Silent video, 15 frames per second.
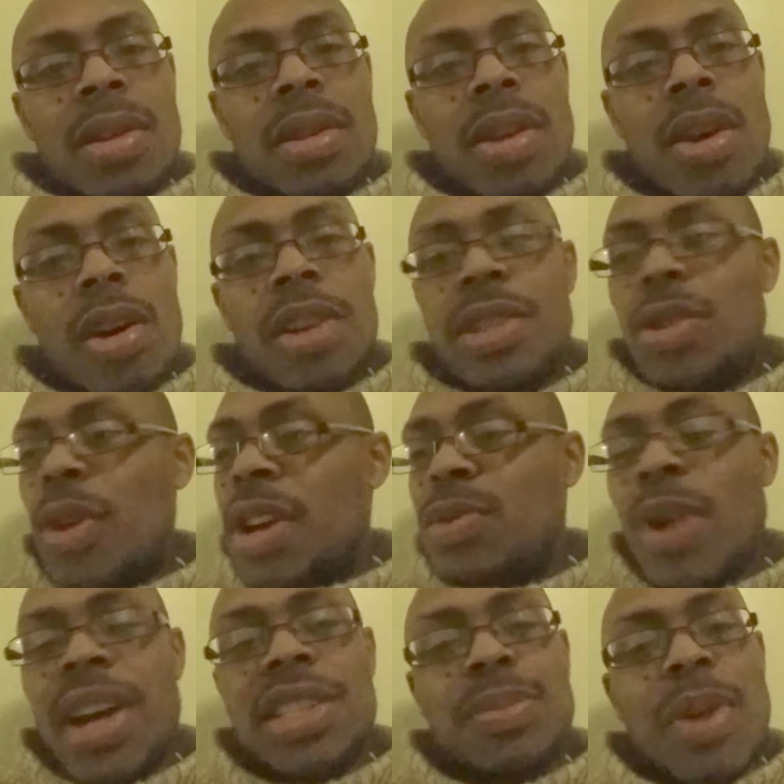The
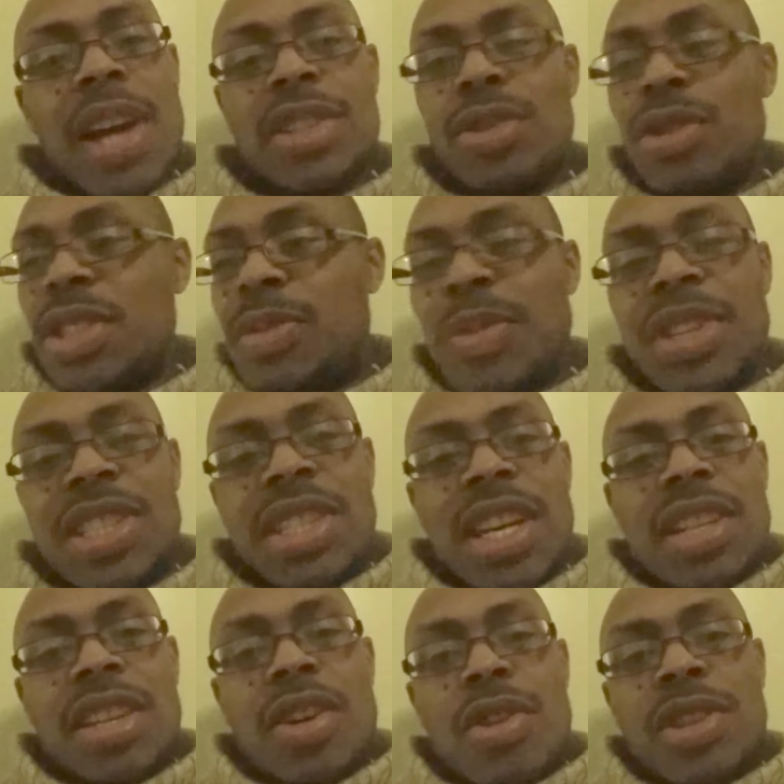Caucasoid race masters have been
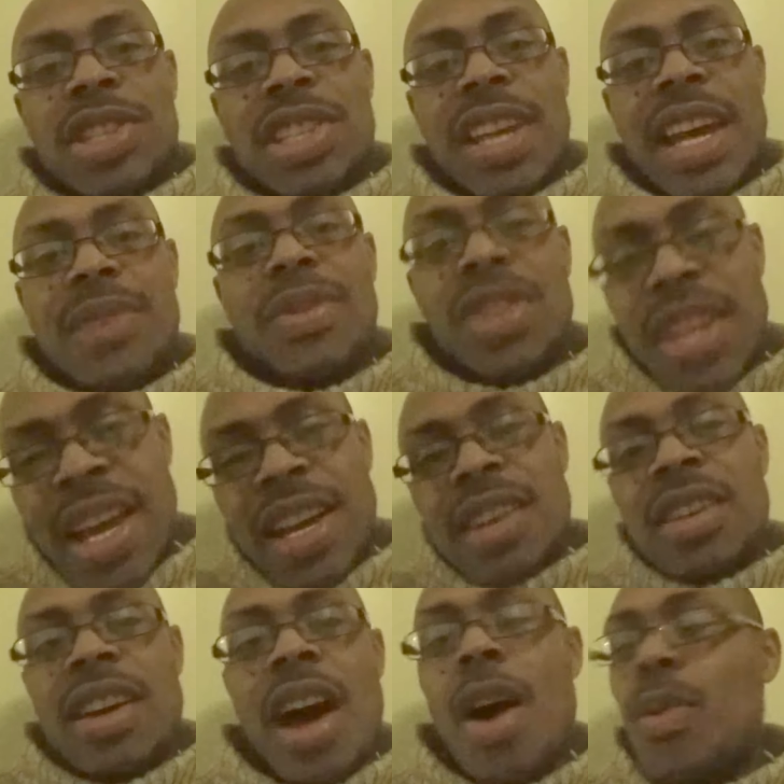sitting there at slave and
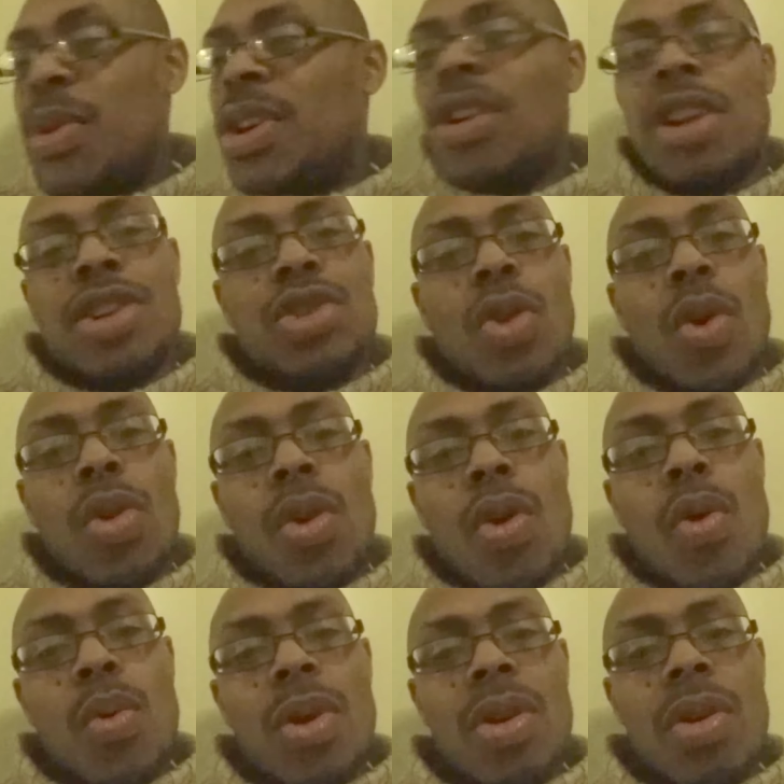thinking how we can control the
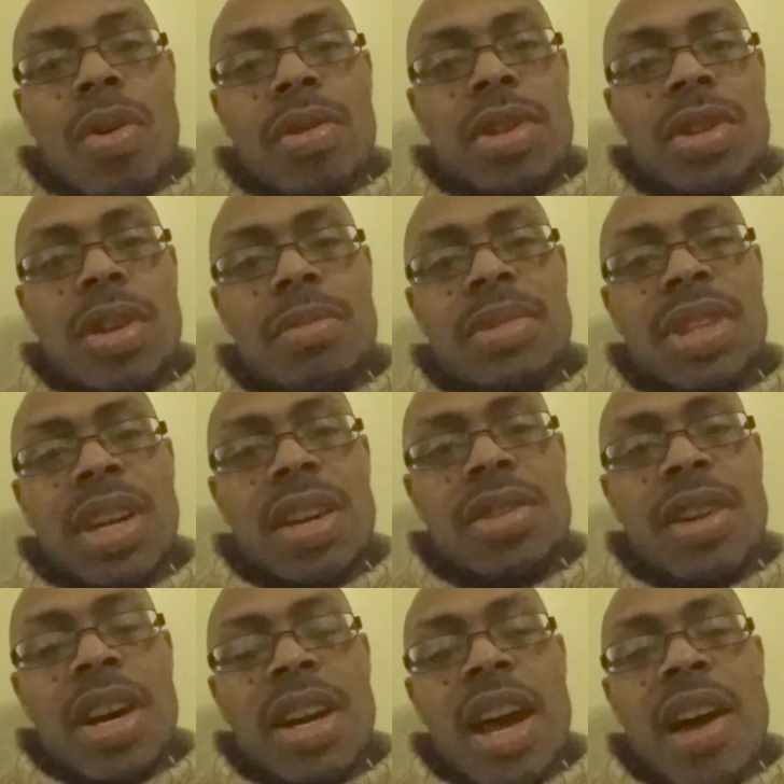whole world. You know what I'm saying?
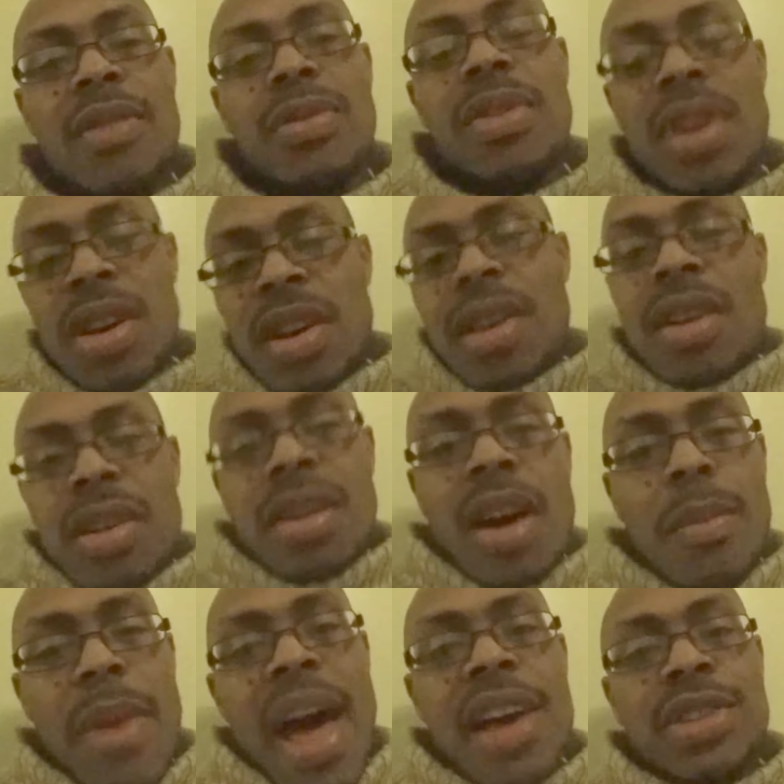You got to have
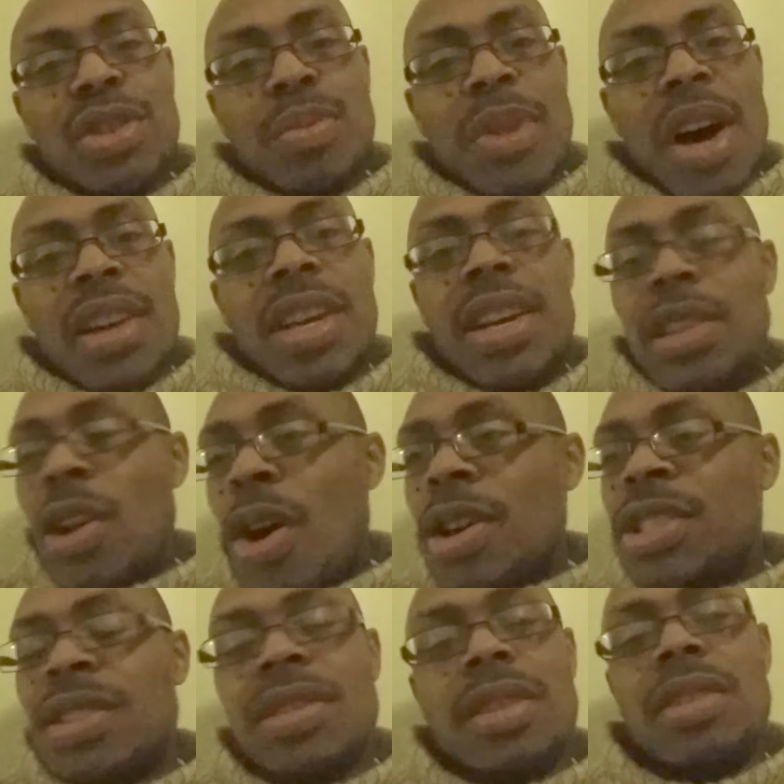a mastermind. They
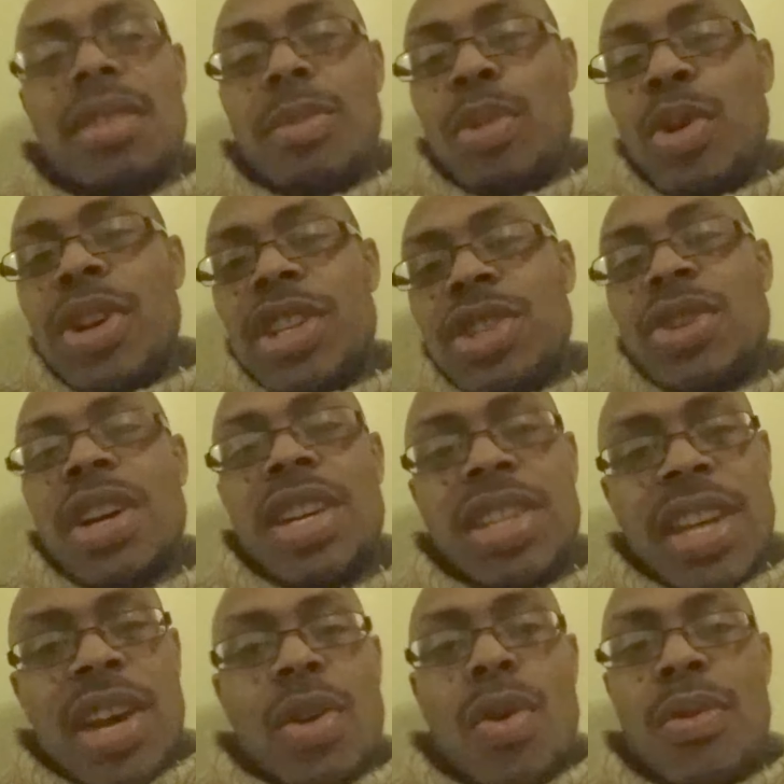lost, the British tried to
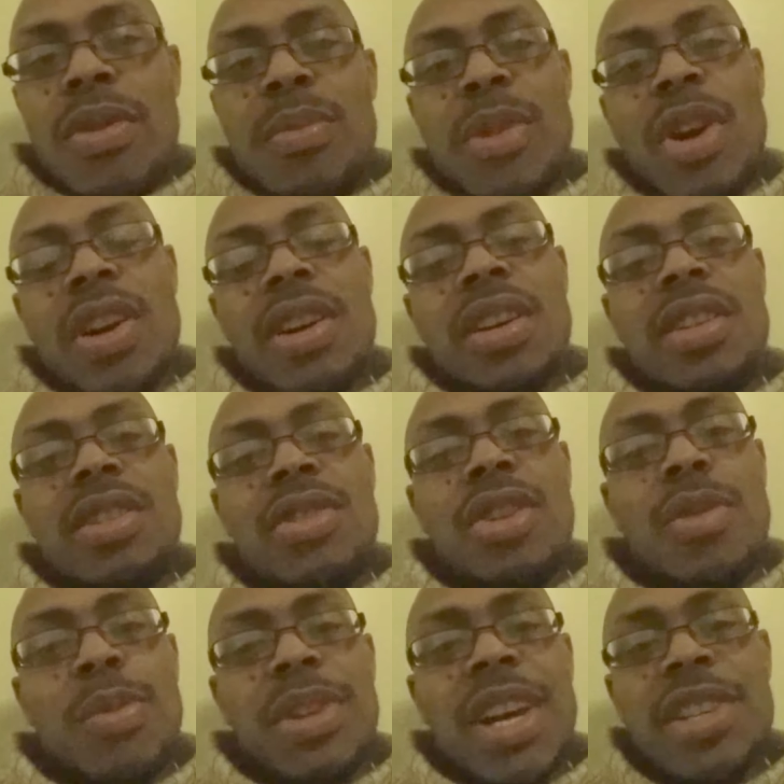take over America, you
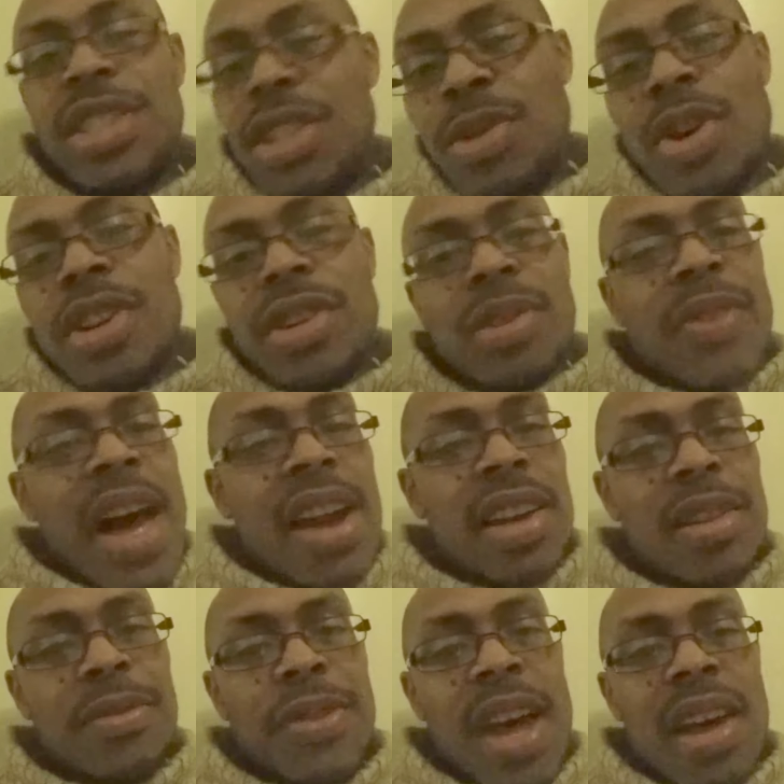know, but they're still under the
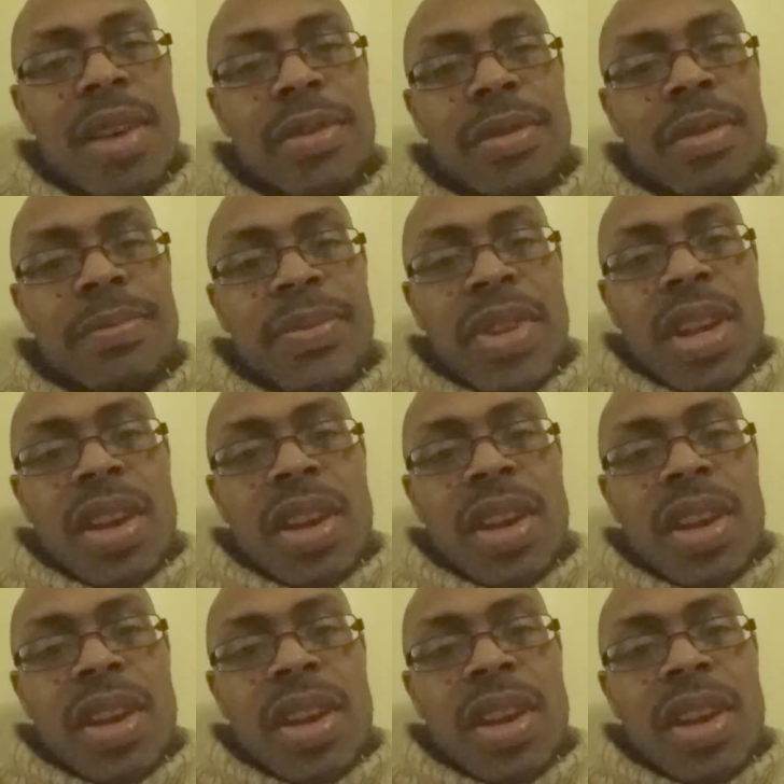Vatican faith.